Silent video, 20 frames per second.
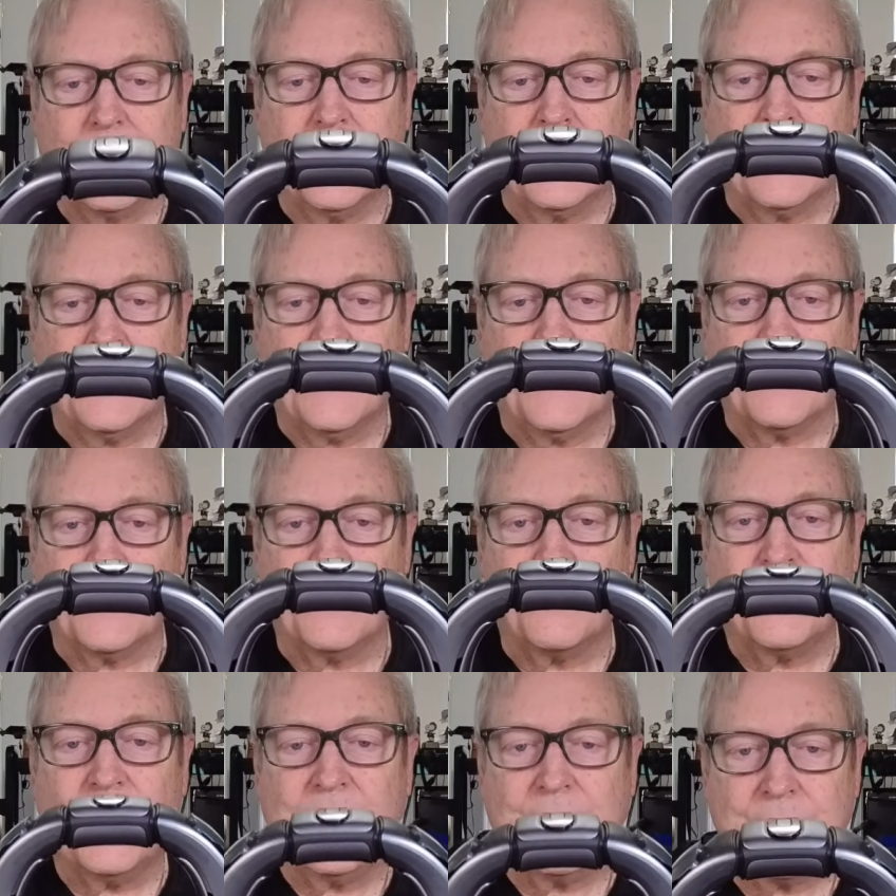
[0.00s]
The
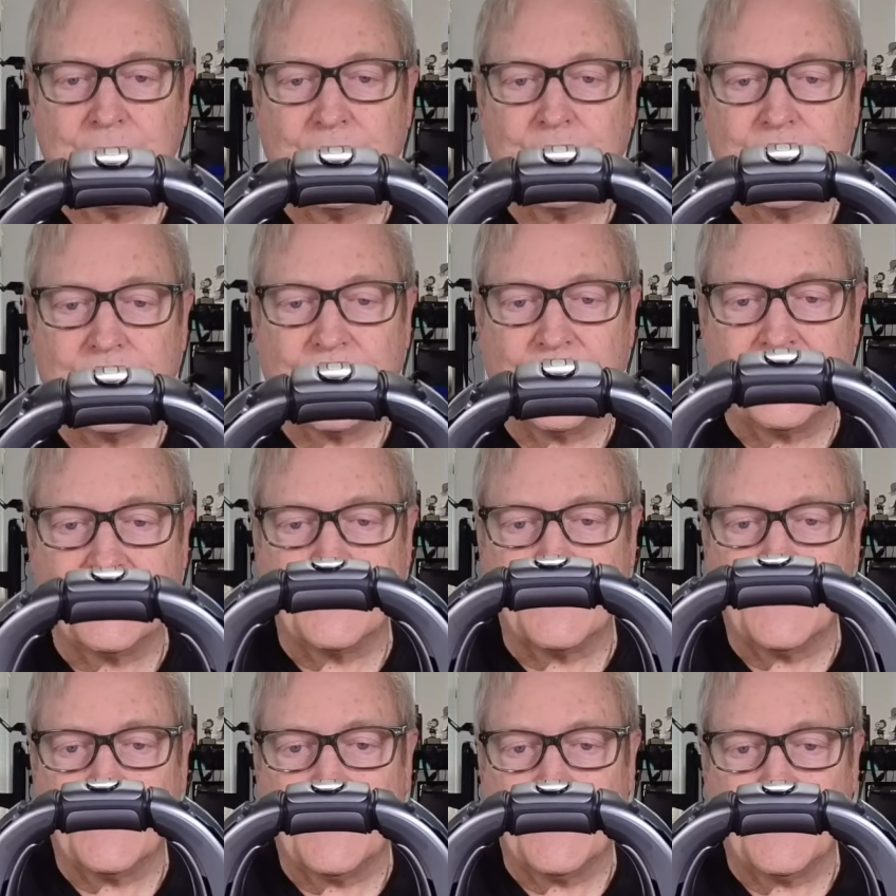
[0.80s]
features
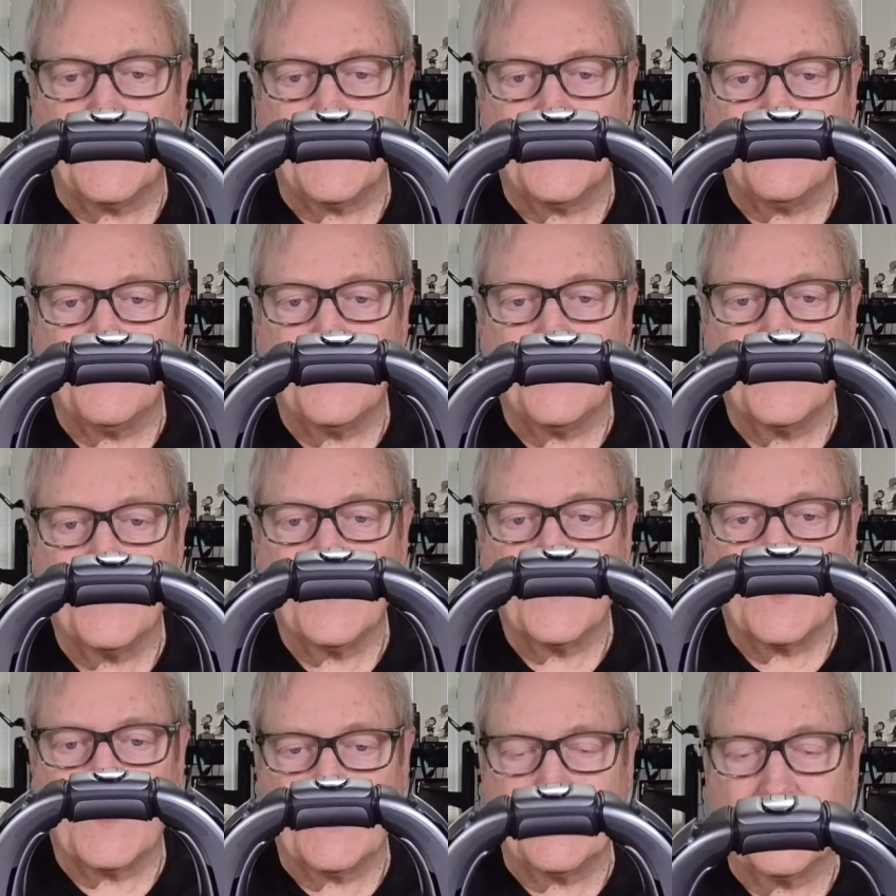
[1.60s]
that
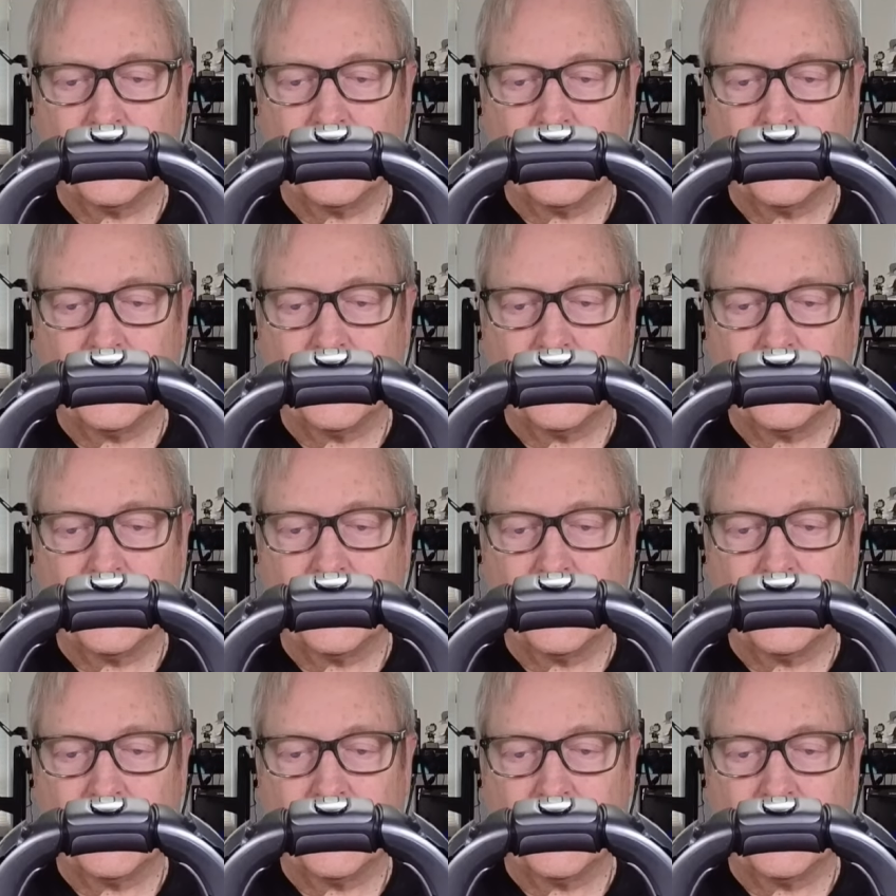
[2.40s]
I